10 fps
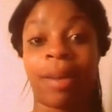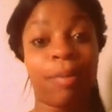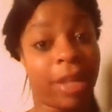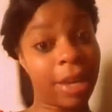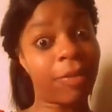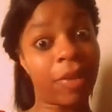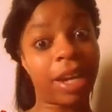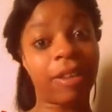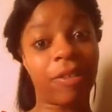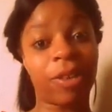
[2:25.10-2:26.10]
get
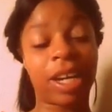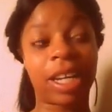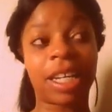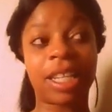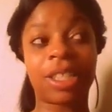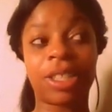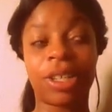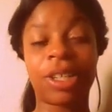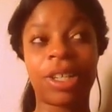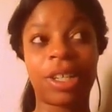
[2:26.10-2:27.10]
ready for it because
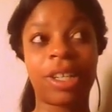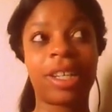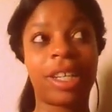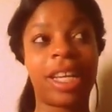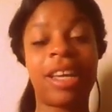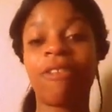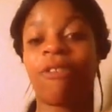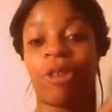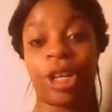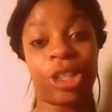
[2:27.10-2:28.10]
you're in
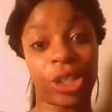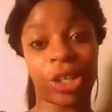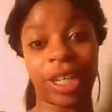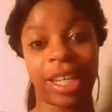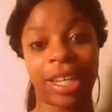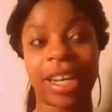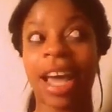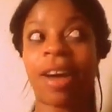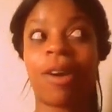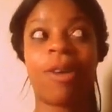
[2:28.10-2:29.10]
for a journey.
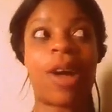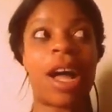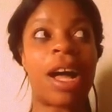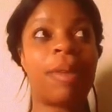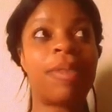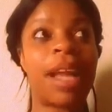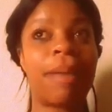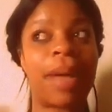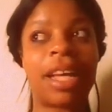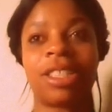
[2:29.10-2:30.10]
Now, I'm not
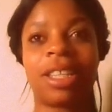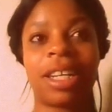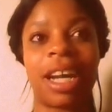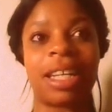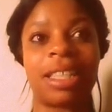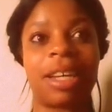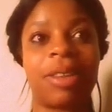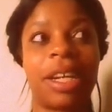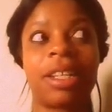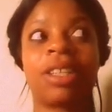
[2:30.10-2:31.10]
bashing the guys out
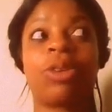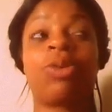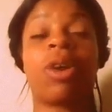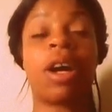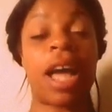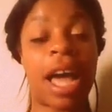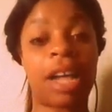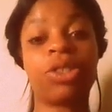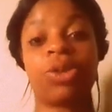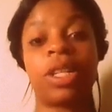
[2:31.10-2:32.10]
there who are
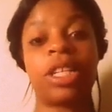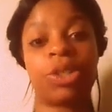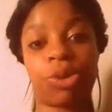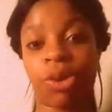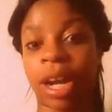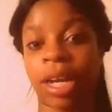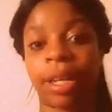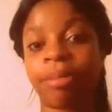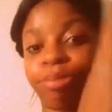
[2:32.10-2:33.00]
actually trying.